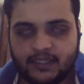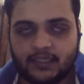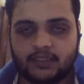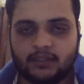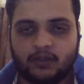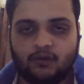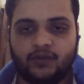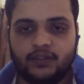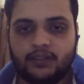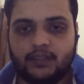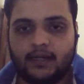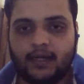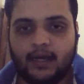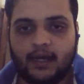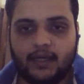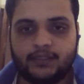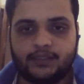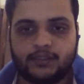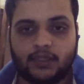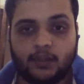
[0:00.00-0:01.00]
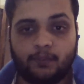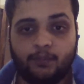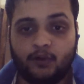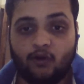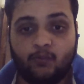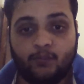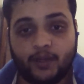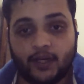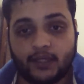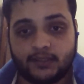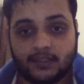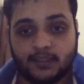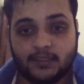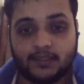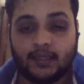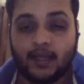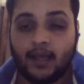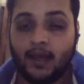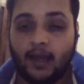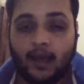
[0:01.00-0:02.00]
over the last couple of
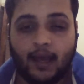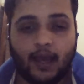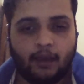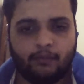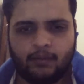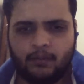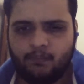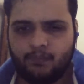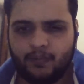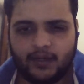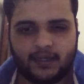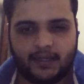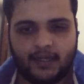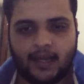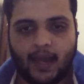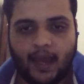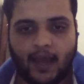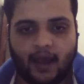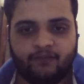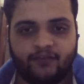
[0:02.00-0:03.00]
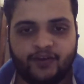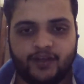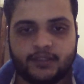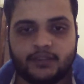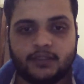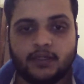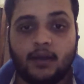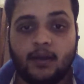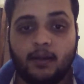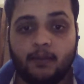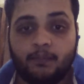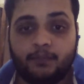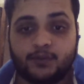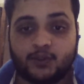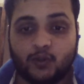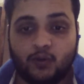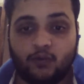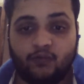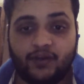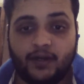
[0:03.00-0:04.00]
matches have been pretty average,
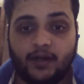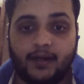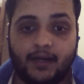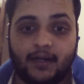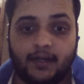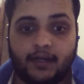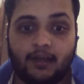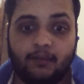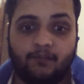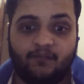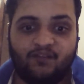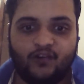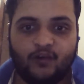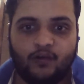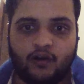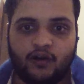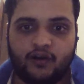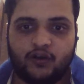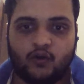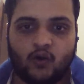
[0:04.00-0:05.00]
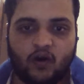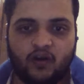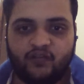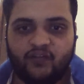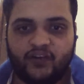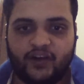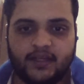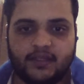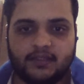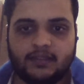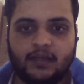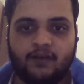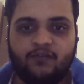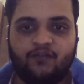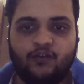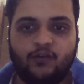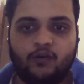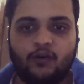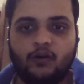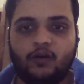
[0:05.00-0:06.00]
so we need him full on confidence and
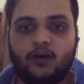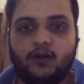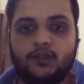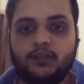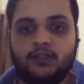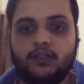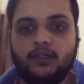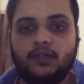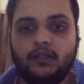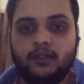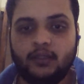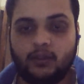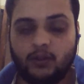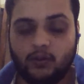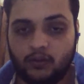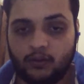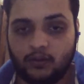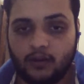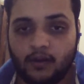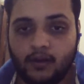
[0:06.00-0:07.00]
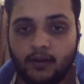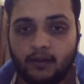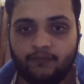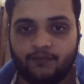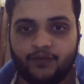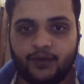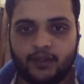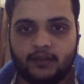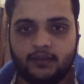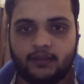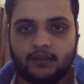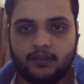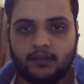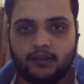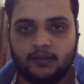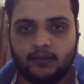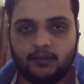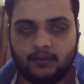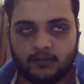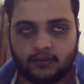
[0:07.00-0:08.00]
full on with
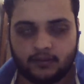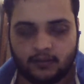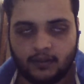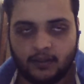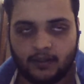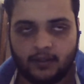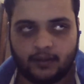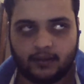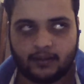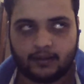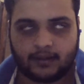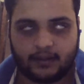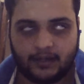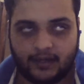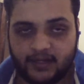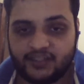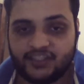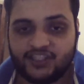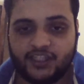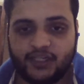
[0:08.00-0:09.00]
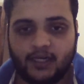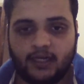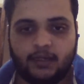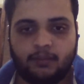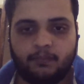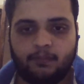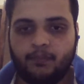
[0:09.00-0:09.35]
a clean sheet